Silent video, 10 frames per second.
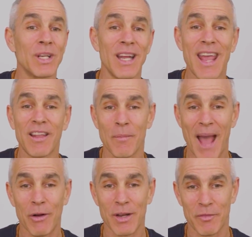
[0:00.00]
going to kick them
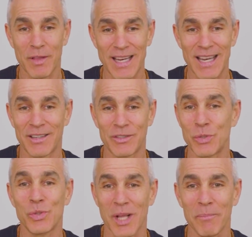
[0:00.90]
out if they didn't
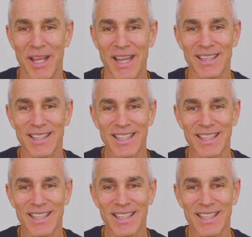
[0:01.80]
do something.